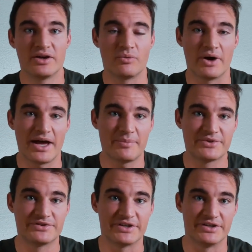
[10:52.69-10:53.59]
What
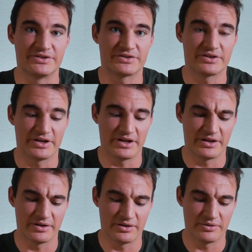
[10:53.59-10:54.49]
happens is
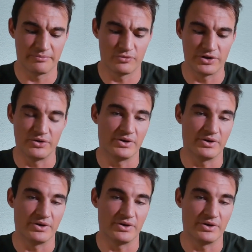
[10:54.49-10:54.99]
when you